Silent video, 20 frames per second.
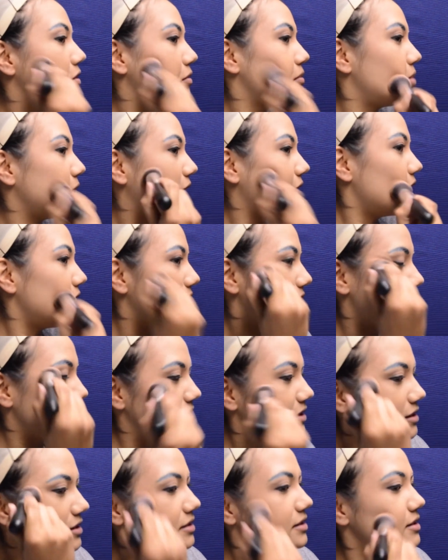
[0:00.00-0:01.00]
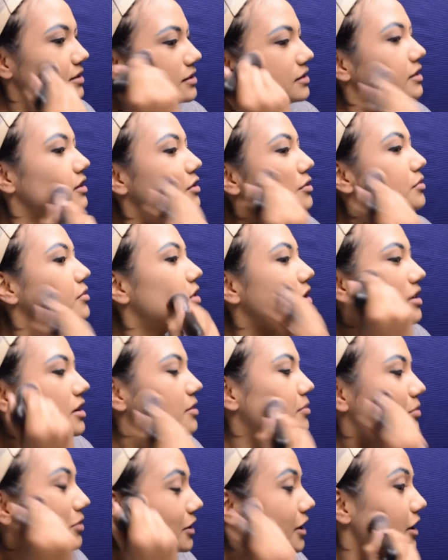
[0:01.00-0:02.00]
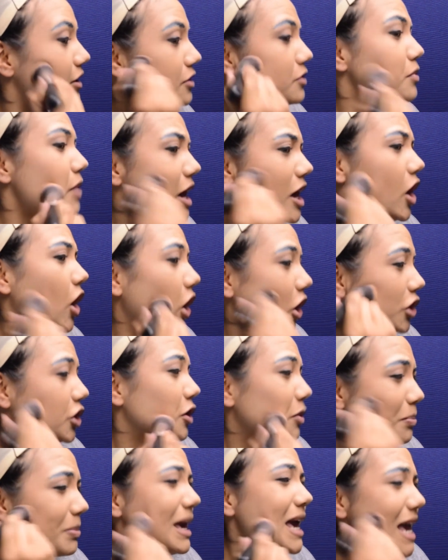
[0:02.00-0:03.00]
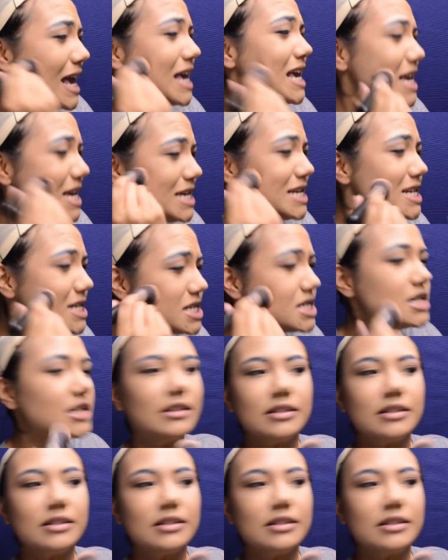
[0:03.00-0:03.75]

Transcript: Because you want to blend away all your pain.